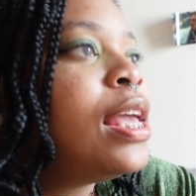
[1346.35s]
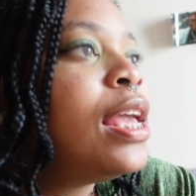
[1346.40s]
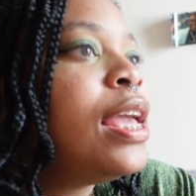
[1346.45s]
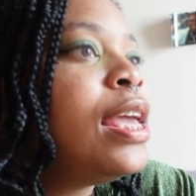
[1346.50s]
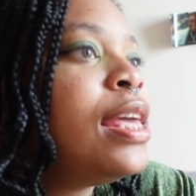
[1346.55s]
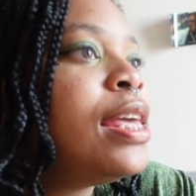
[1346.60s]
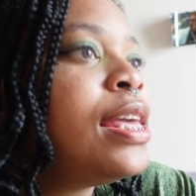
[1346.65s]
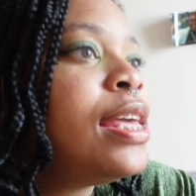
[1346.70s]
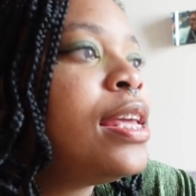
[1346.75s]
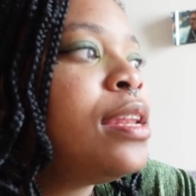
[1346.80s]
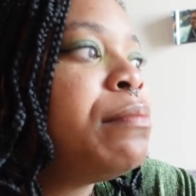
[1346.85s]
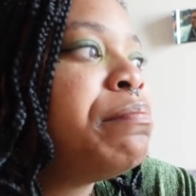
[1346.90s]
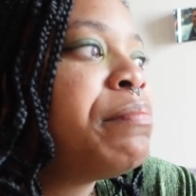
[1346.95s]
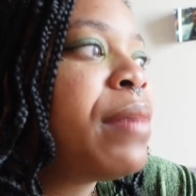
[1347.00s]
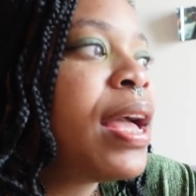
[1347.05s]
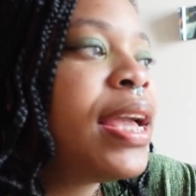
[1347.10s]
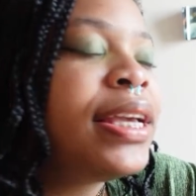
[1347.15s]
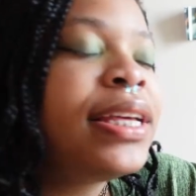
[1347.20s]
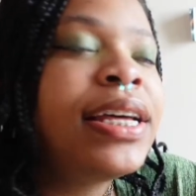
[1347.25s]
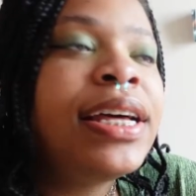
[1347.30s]
And
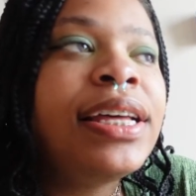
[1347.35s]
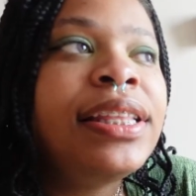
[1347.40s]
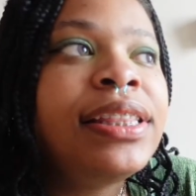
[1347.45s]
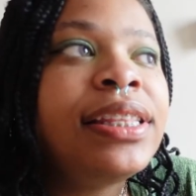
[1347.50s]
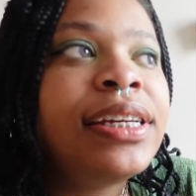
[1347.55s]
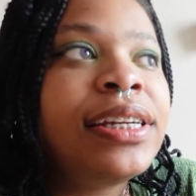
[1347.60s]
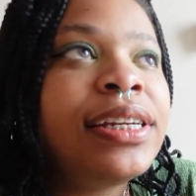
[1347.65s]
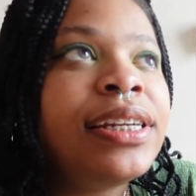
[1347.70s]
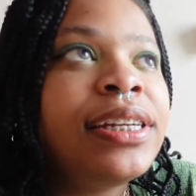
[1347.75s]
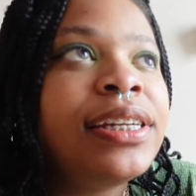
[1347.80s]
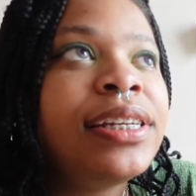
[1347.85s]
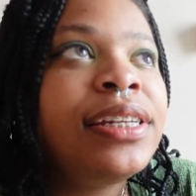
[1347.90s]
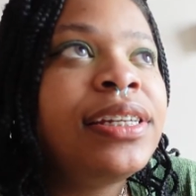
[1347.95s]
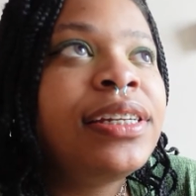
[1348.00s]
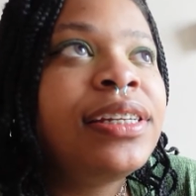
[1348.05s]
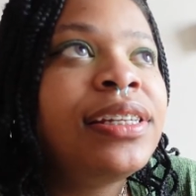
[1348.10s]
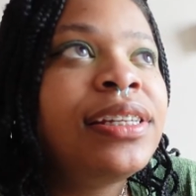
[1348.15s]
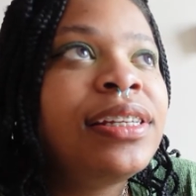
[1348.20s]
my color